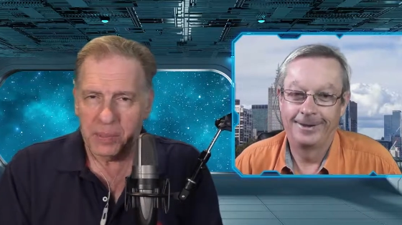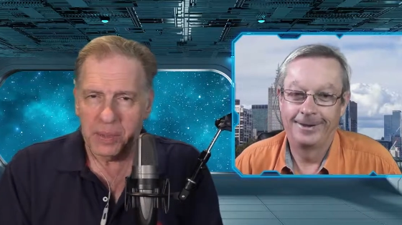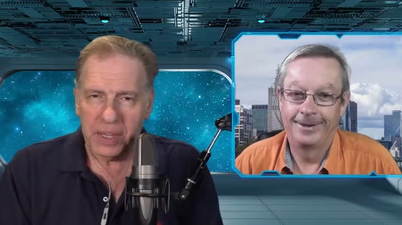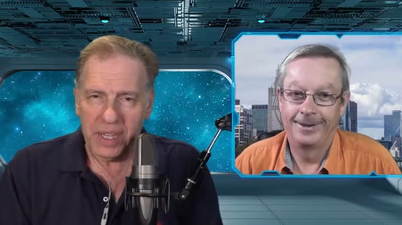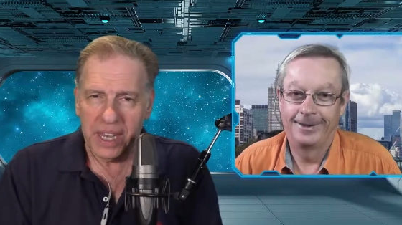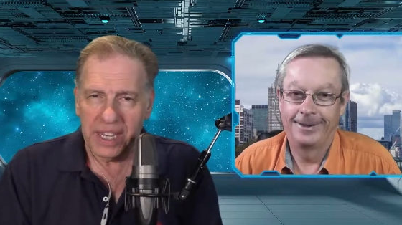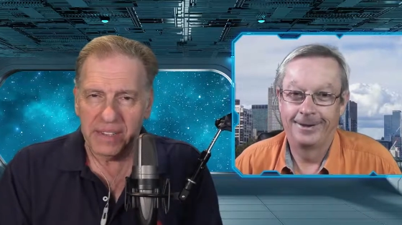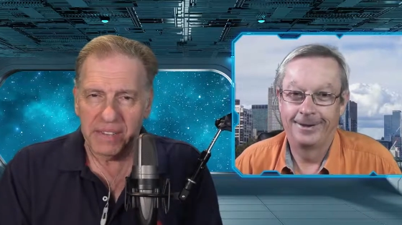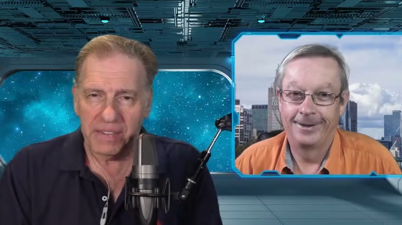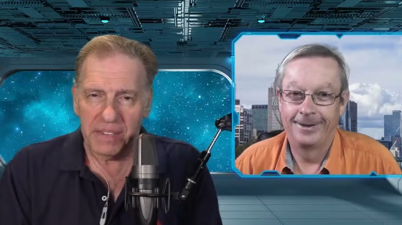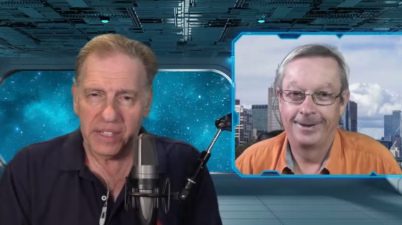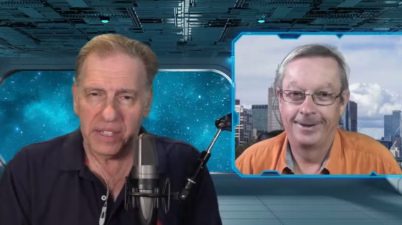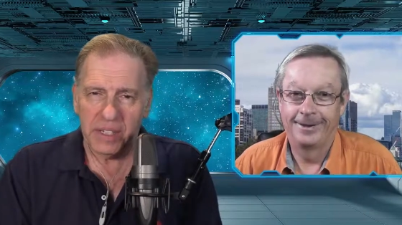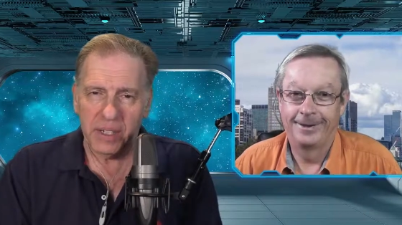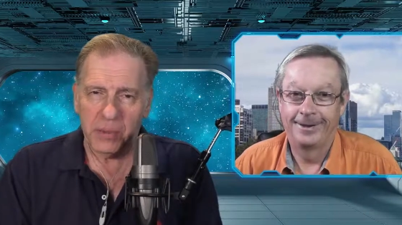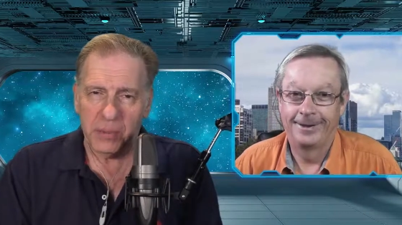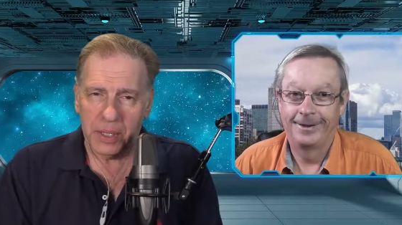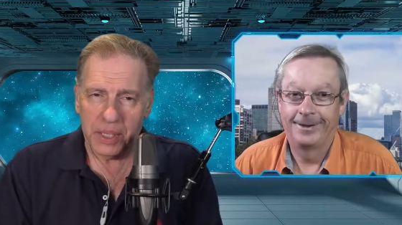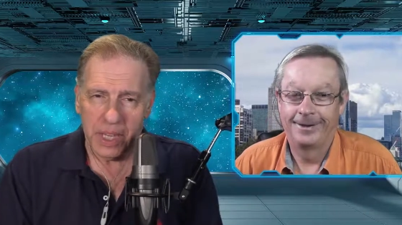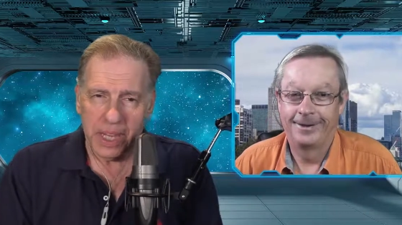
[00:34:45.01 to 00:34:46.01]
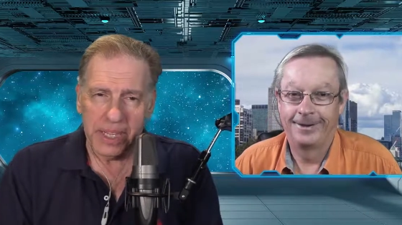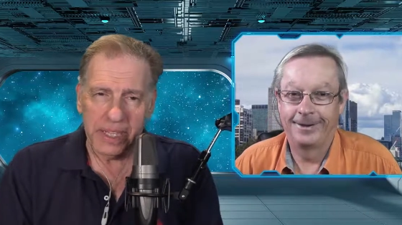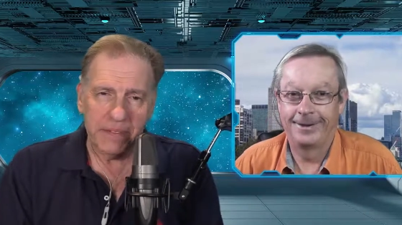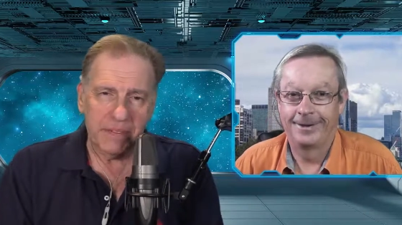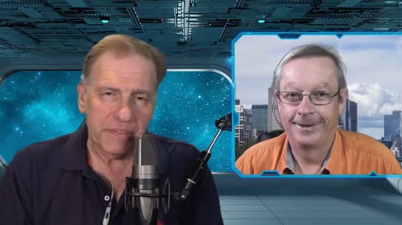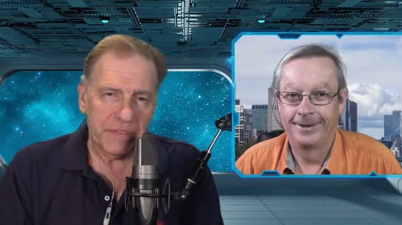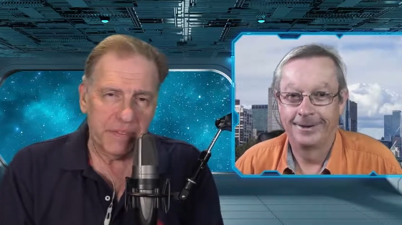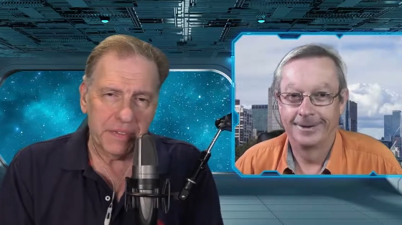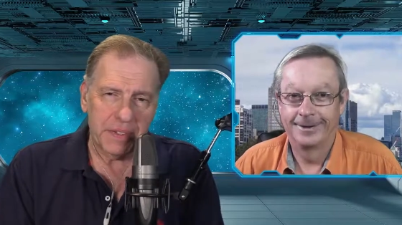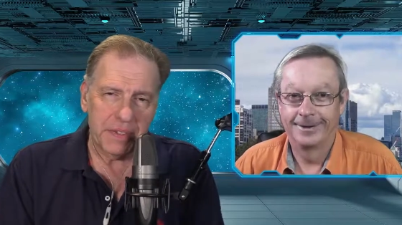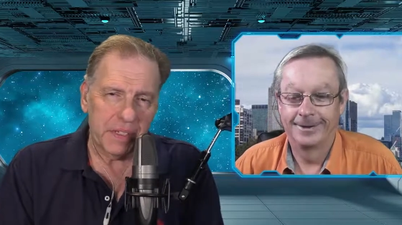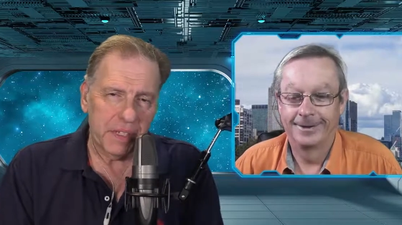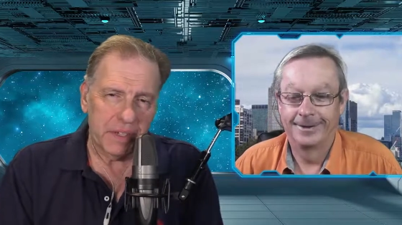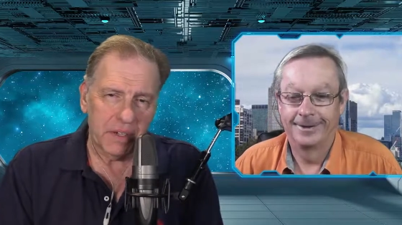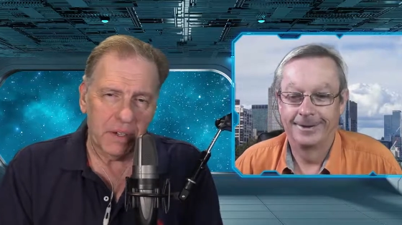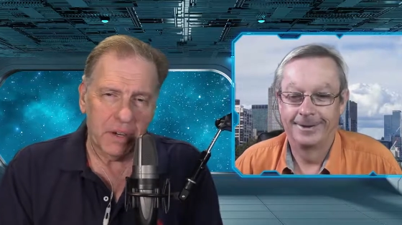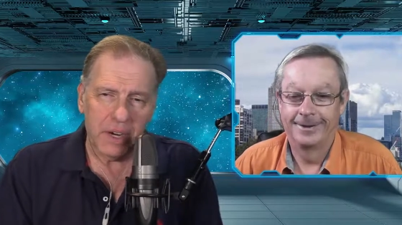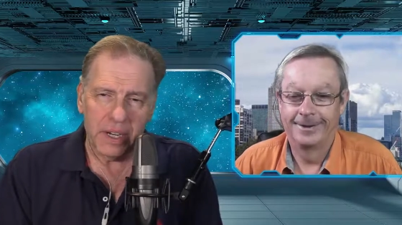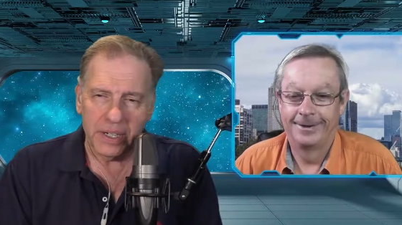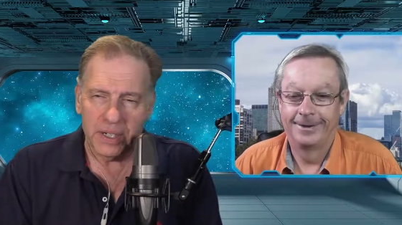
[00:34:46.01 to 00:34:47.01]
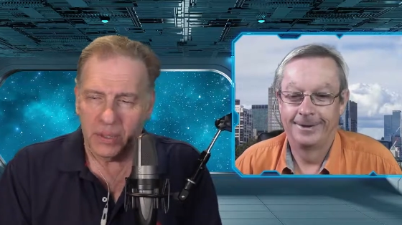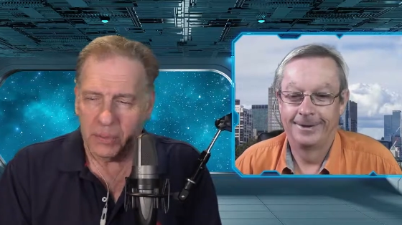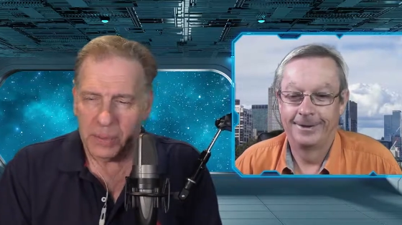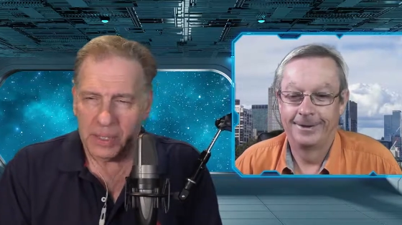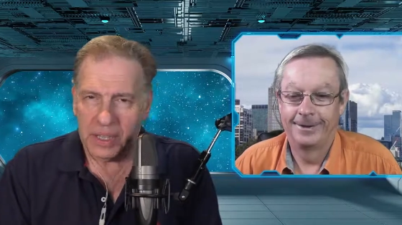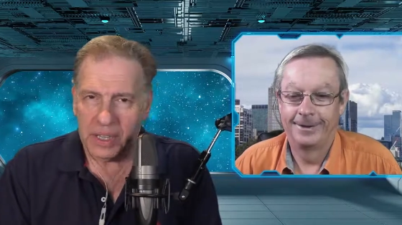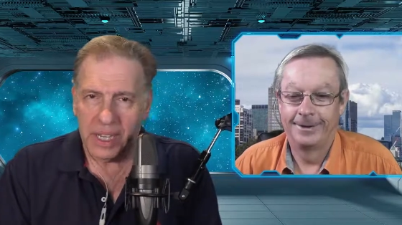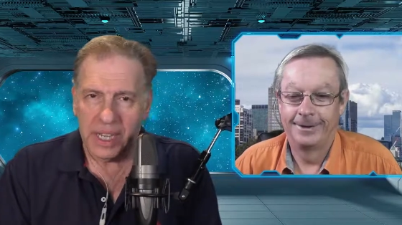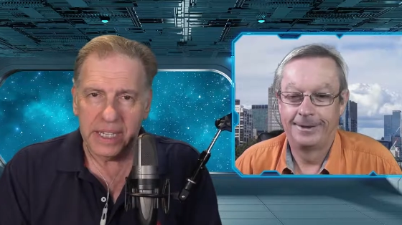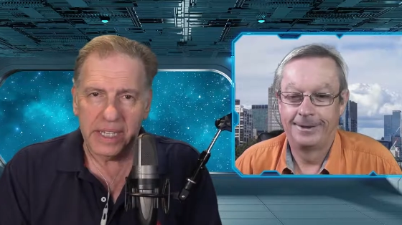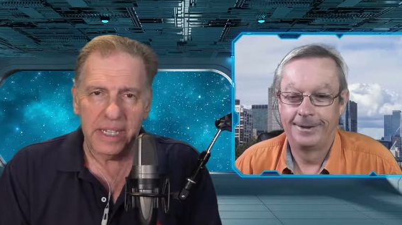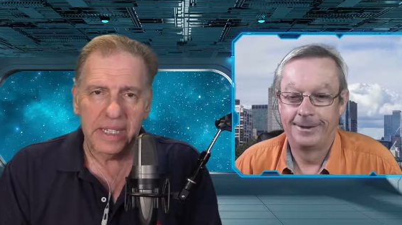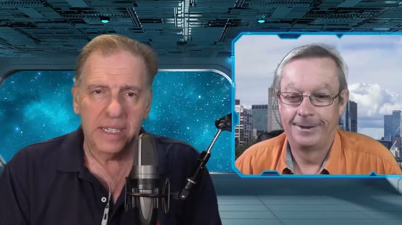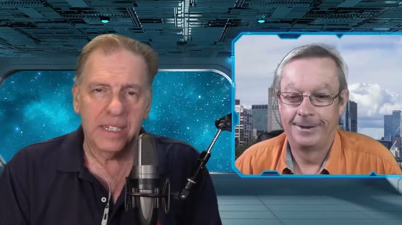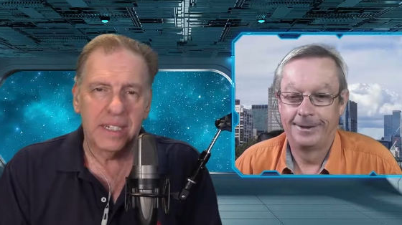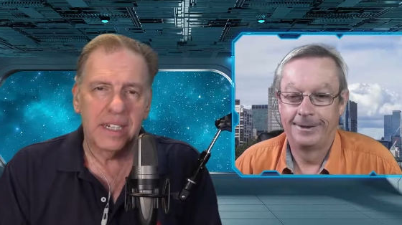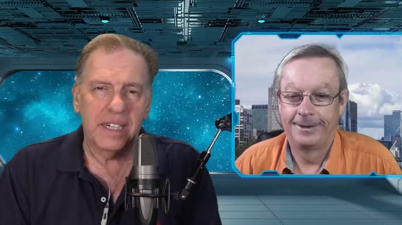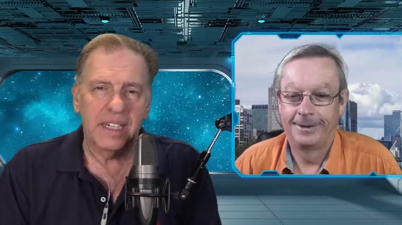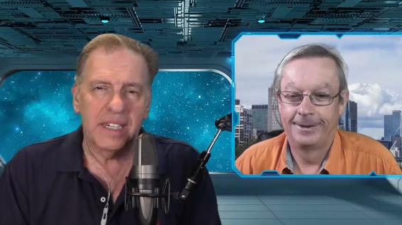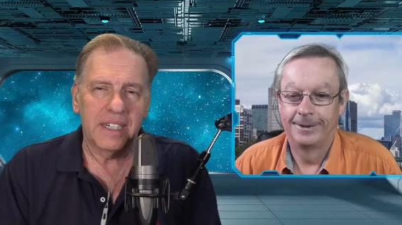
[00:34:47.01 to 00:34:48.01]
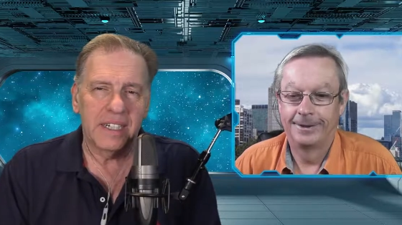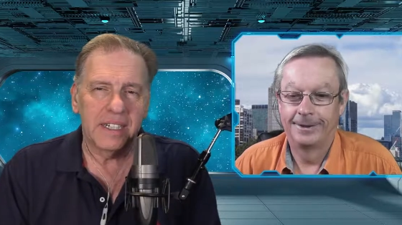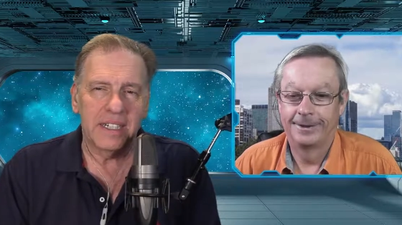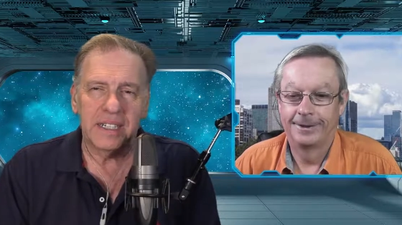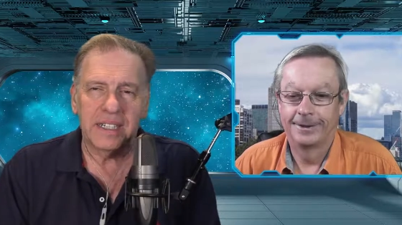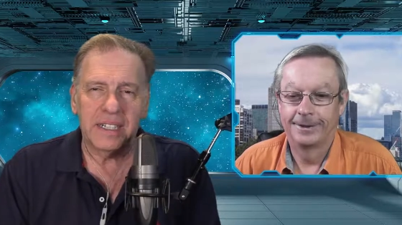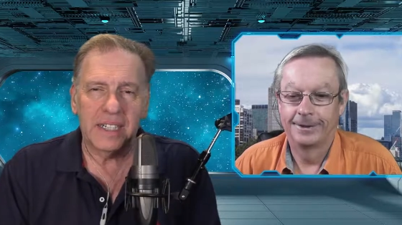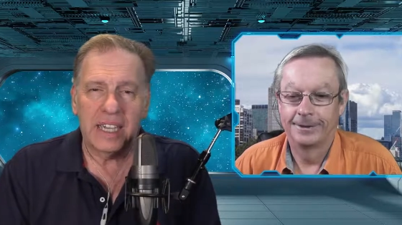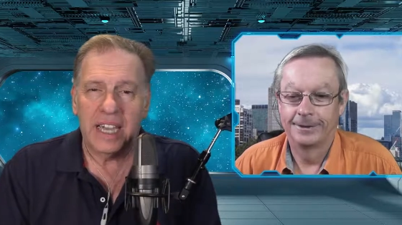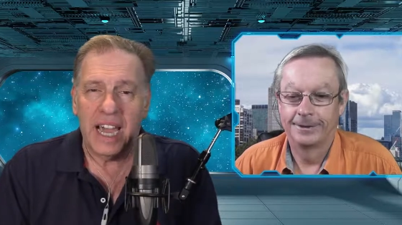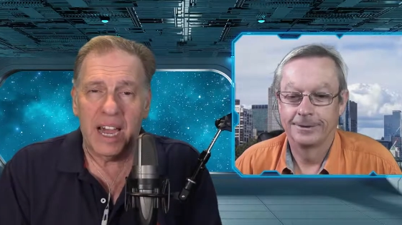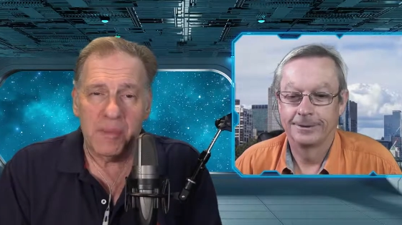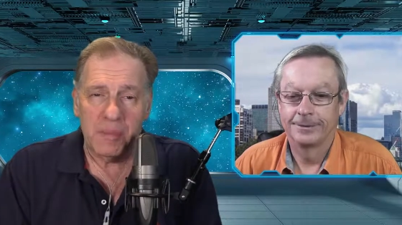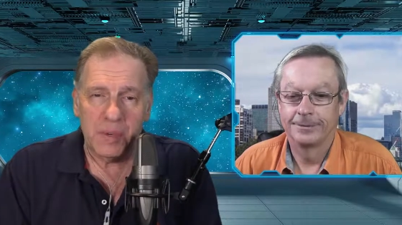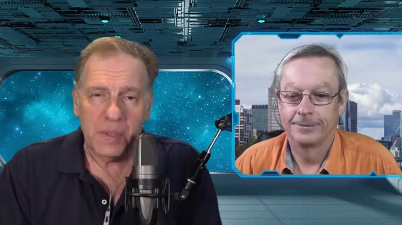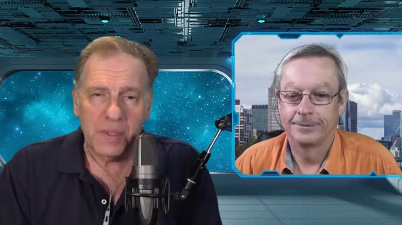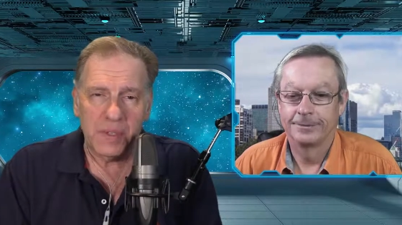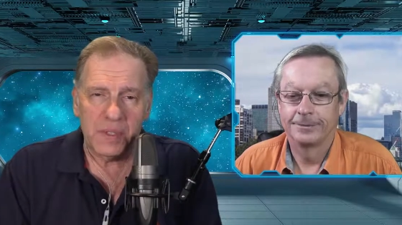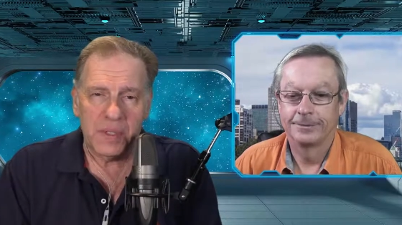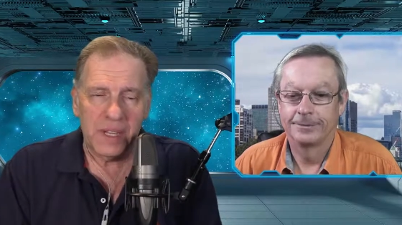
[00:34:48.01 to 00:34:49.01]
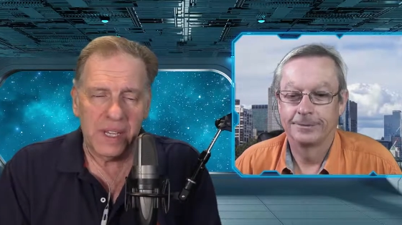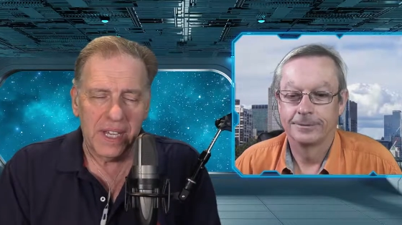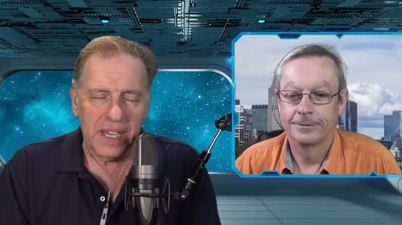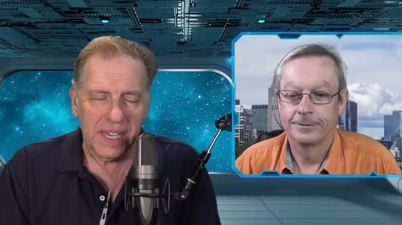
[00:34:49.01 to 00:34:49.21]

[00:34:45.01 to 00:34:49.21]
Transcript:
Speaker 1: We like video. We like audio. We like cameras.